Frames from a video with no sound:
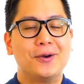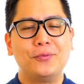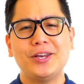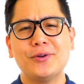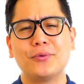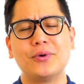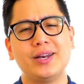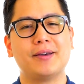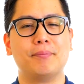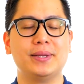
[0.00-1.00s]
We know
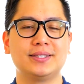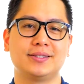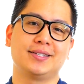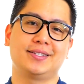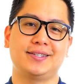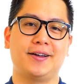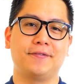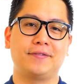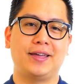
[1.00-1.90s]
running a business is tough,